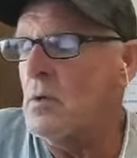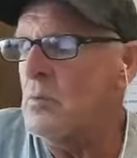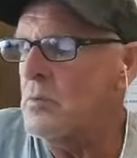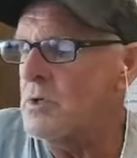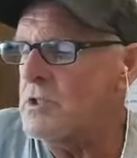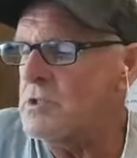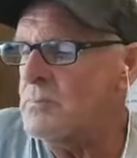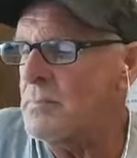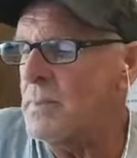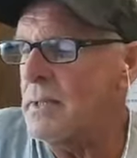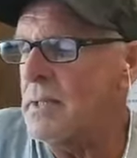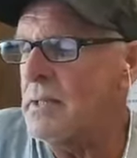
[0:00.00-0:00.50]

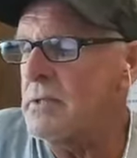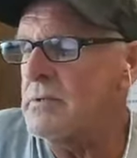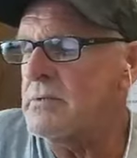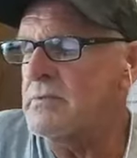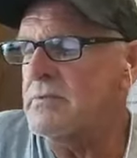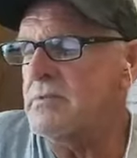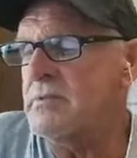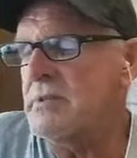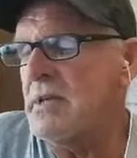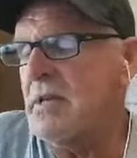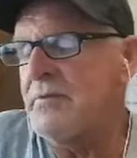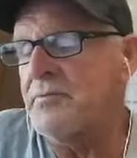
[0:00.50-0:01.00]
which means,
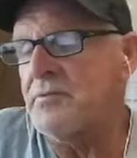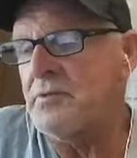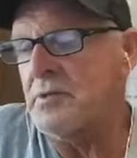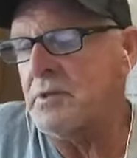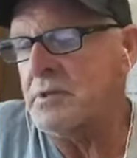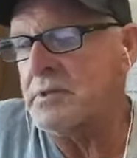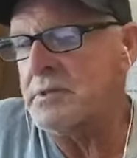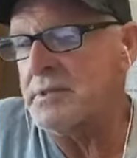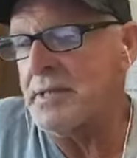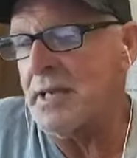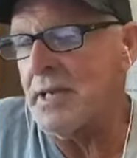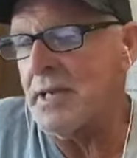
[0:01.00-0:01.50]
say, for
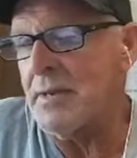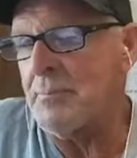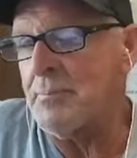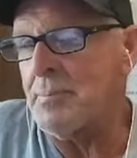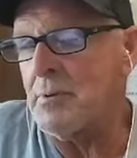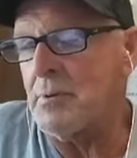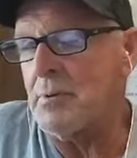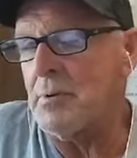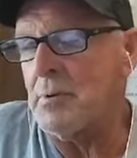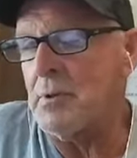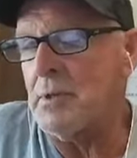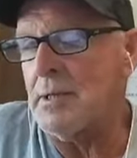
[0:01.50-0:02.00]

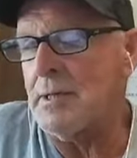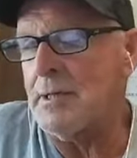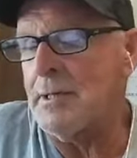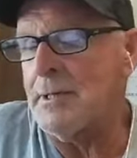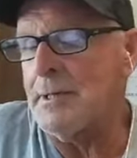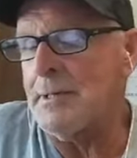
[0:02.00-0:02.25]
example,